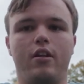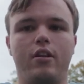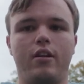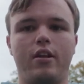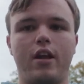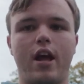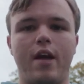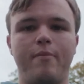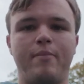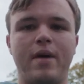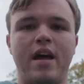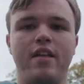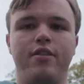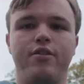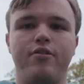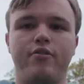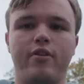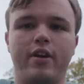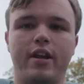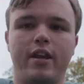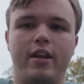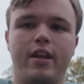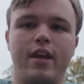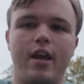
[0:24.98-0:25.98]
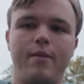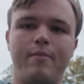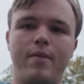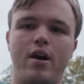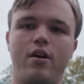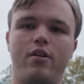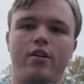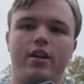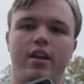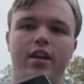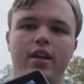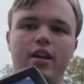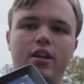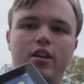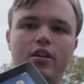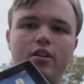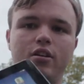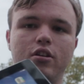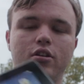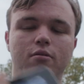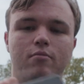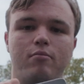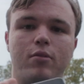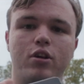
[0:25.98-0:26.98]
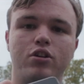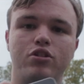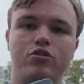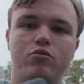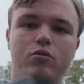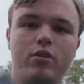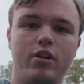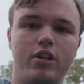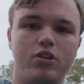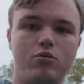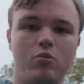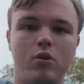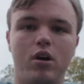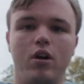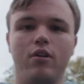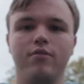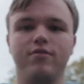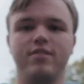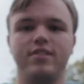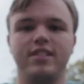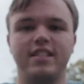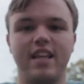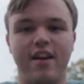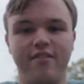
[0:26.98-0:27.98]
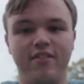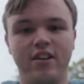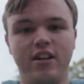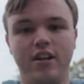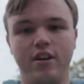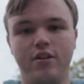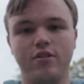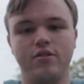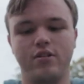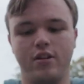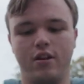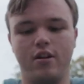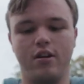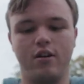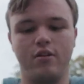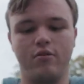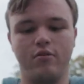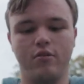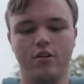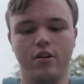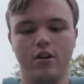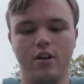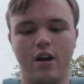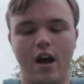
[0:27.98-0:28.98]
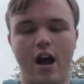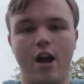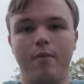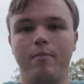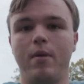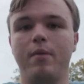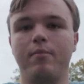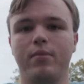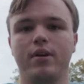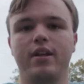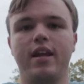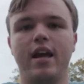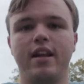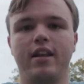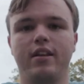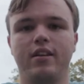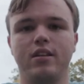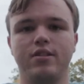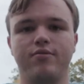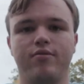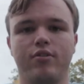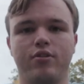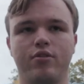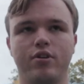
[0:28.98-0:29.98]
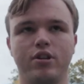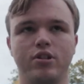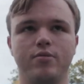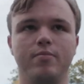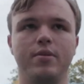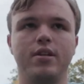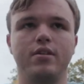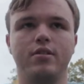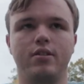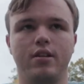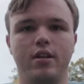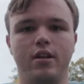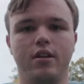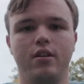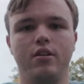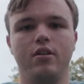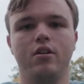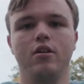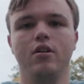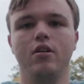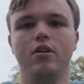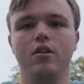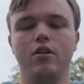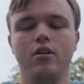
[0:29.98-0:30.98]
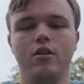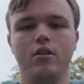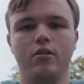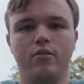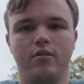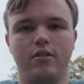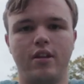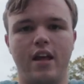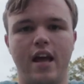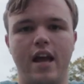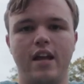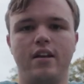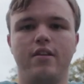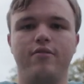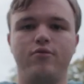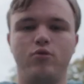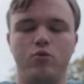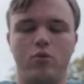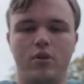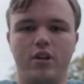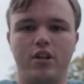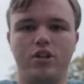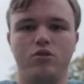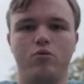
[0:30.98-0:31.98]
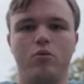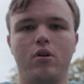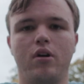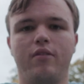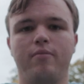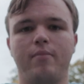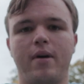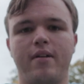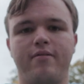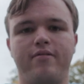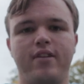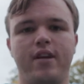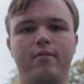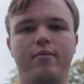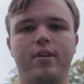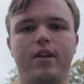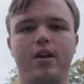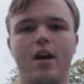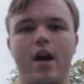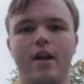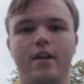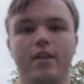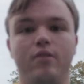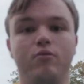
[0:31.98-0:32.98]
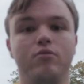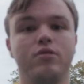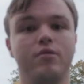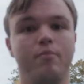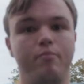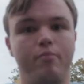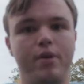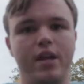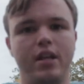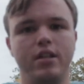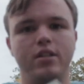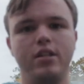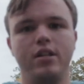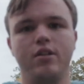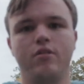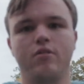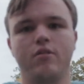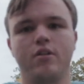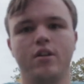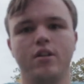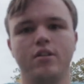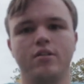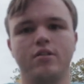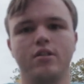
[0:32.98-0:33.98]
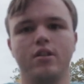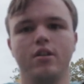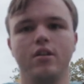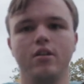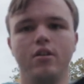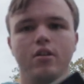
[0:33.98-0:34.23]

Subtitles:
the iPad 3 came out in March 2012, 7 years ago. I remember getting this for Christmas in the end of 2012. My family got it, and it was a big deal because